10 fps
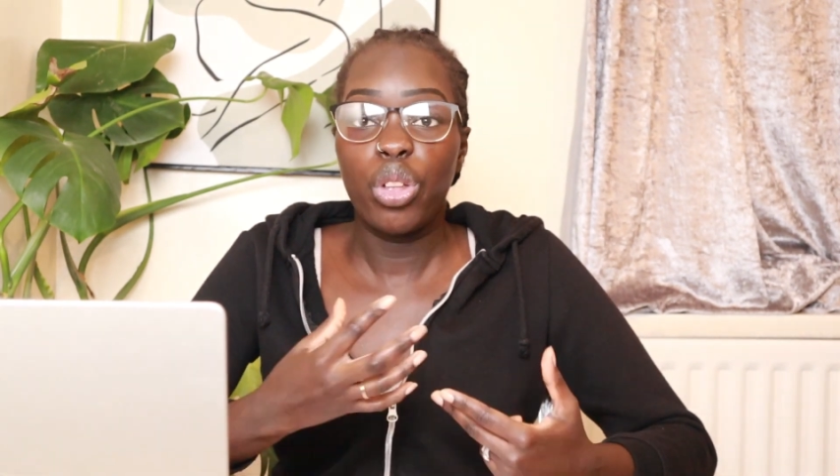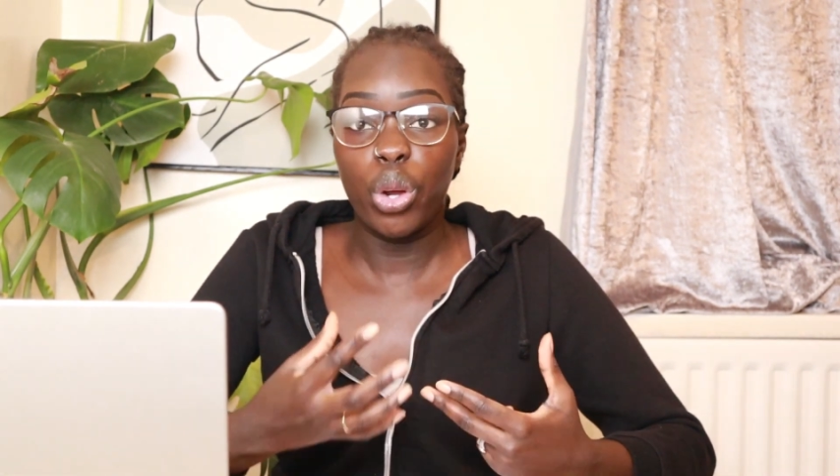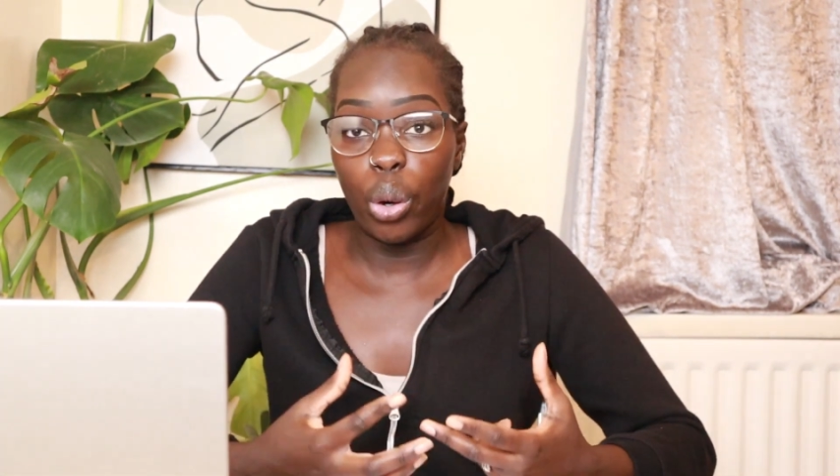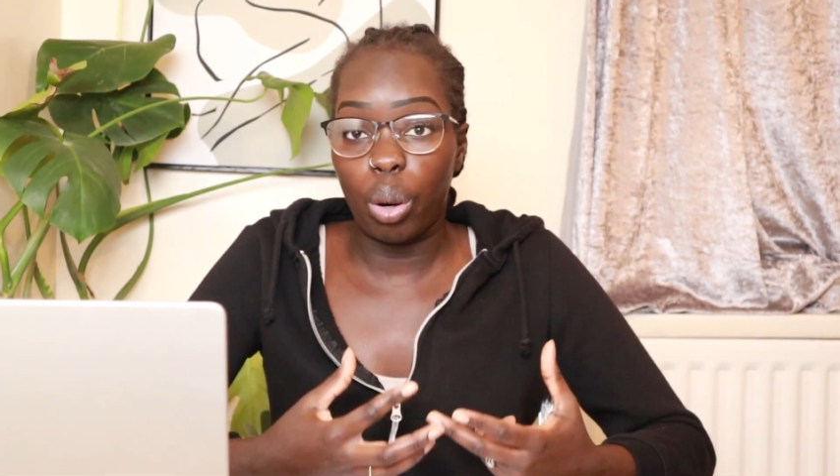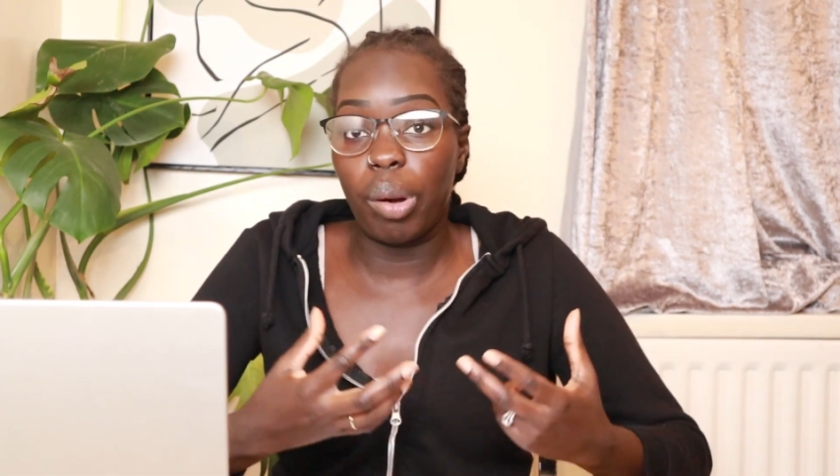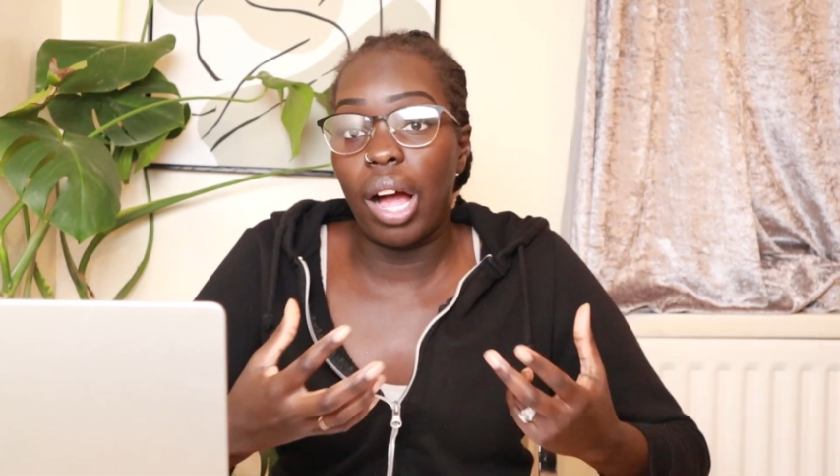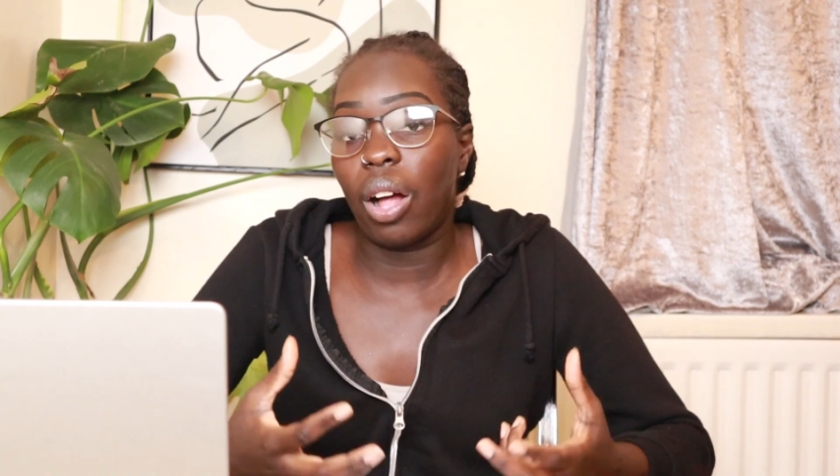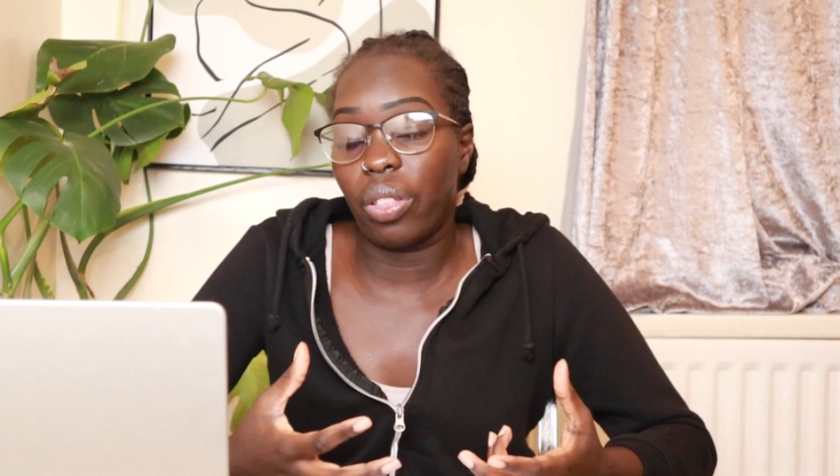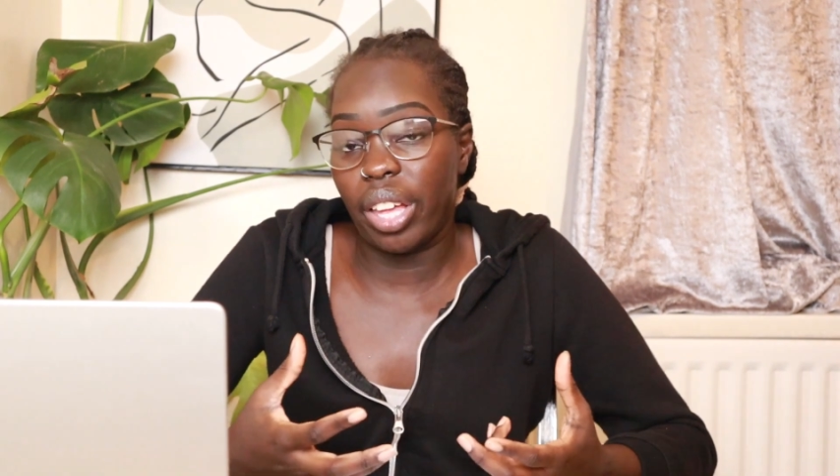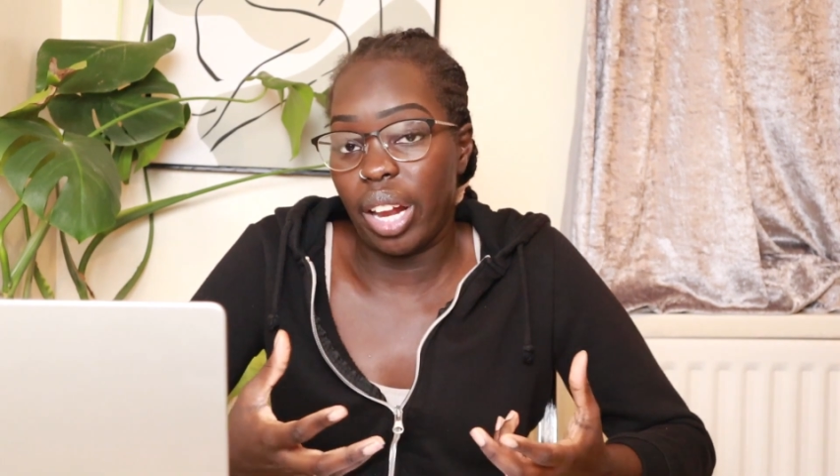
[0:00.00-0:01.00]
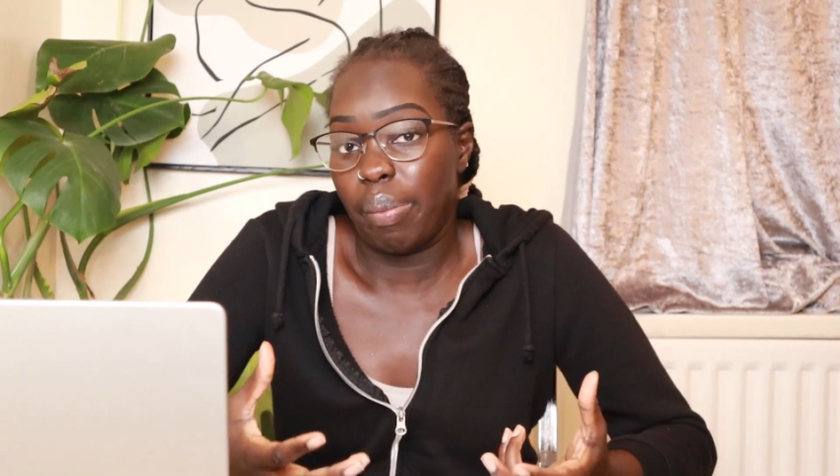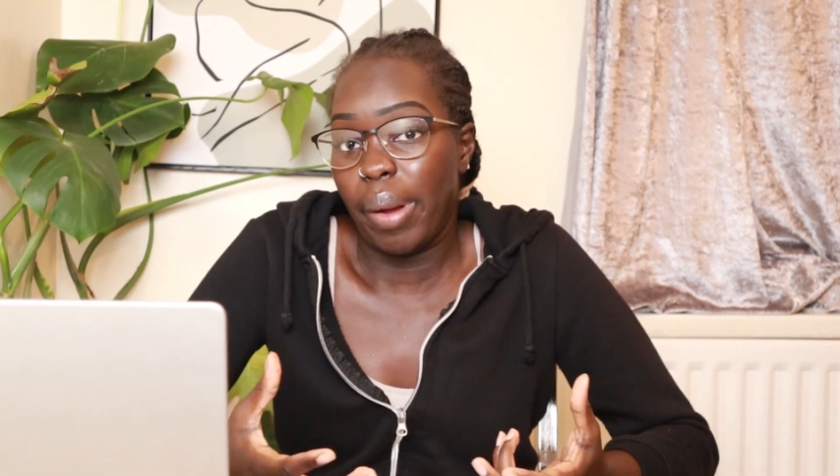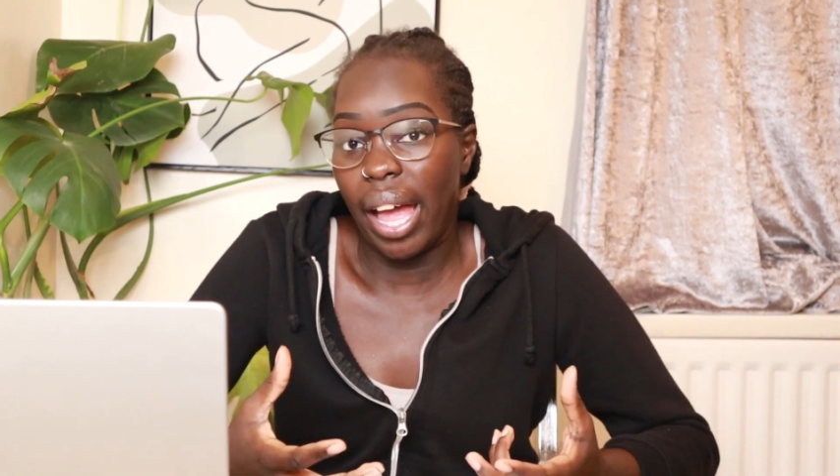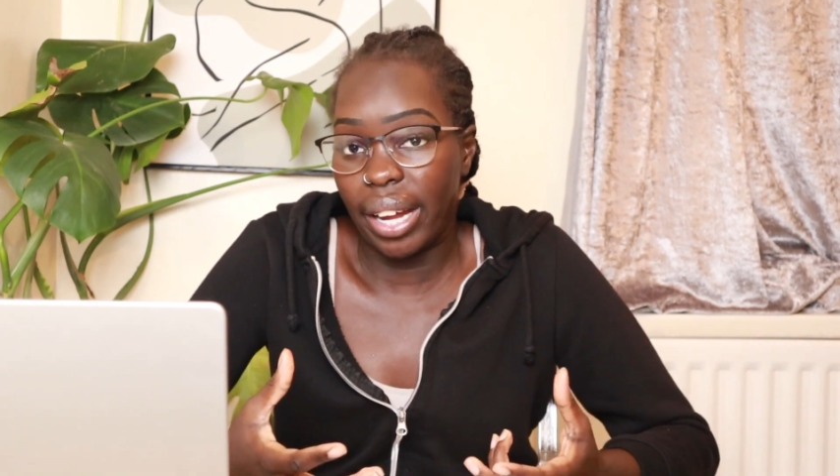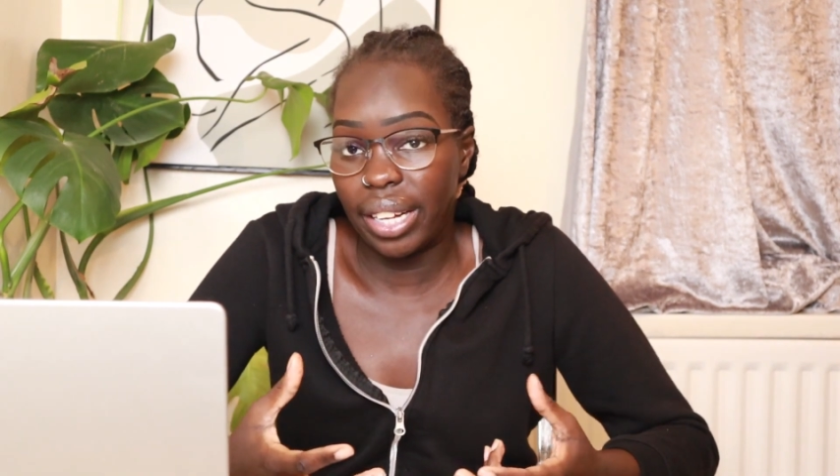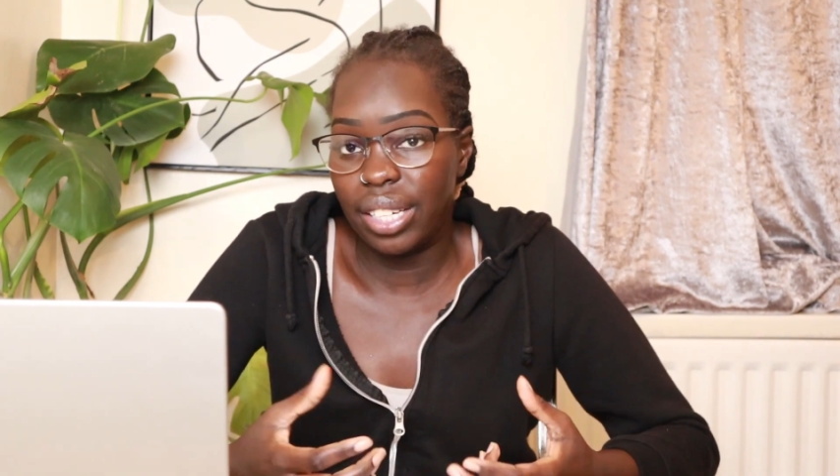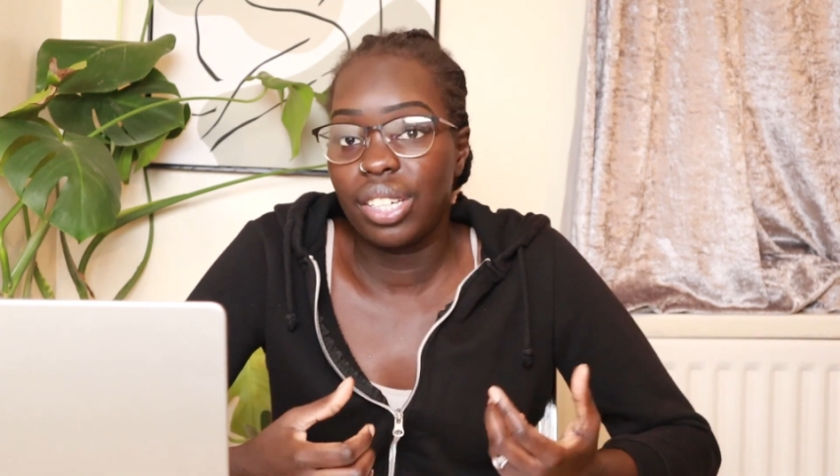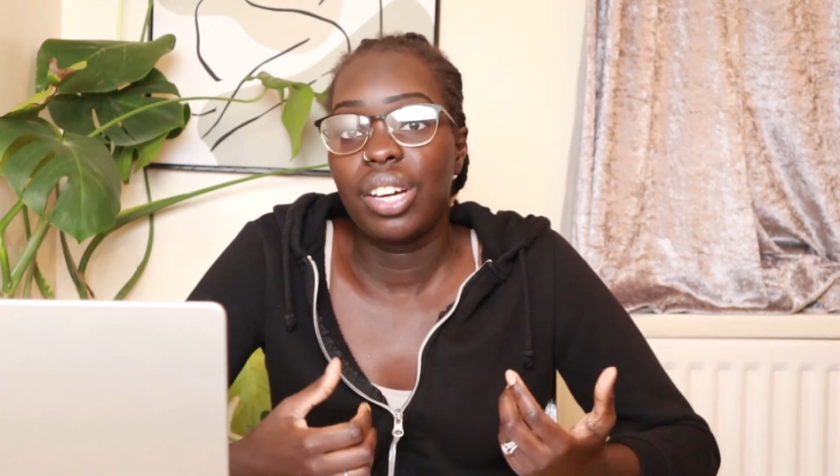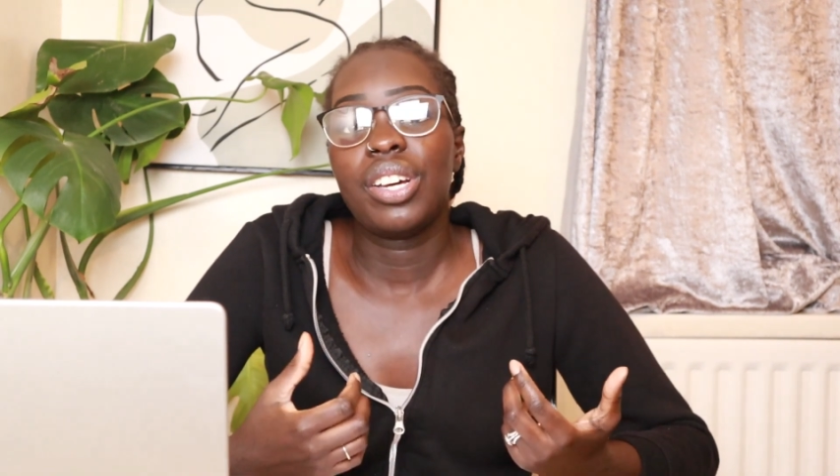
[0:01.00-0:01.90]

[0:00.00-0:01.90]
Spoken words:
your normal healthcare package.